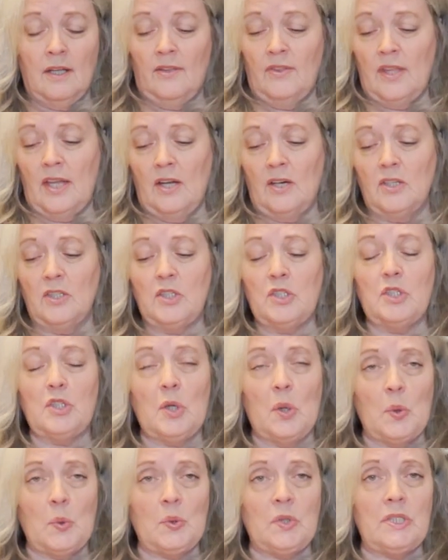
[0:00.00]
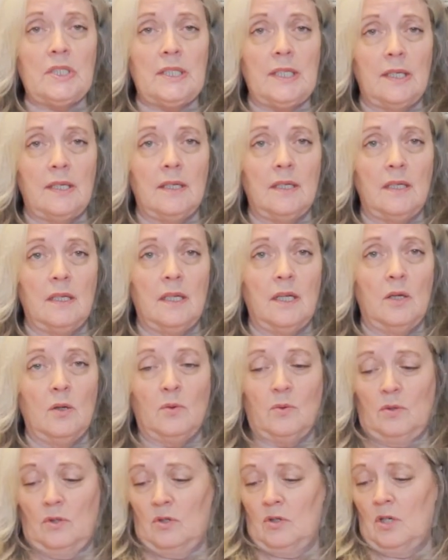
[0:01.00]
They are so stinking
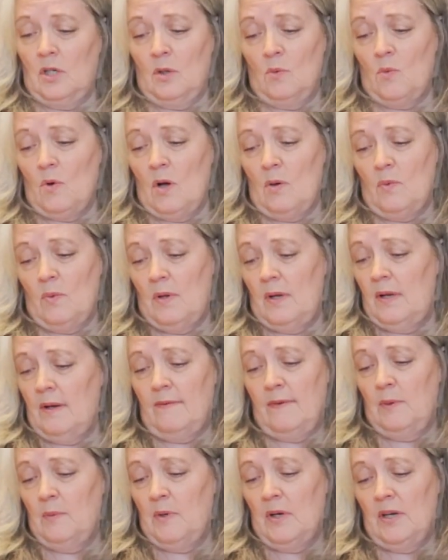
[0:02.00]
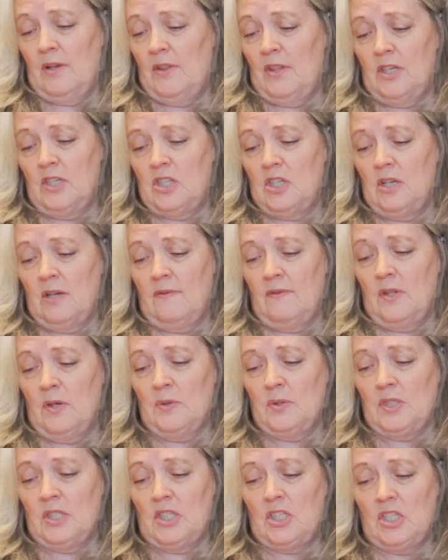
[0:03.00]
cute. You're going to want every one of
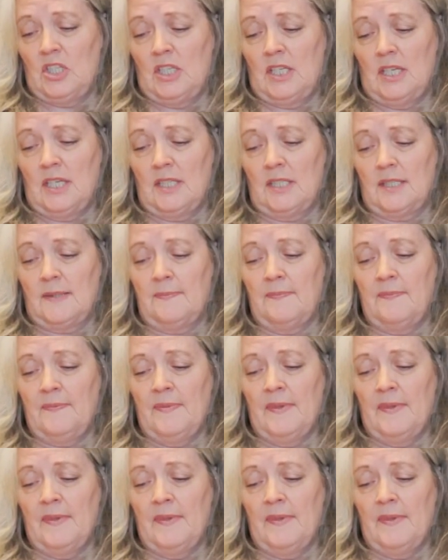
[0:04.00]
those that she does.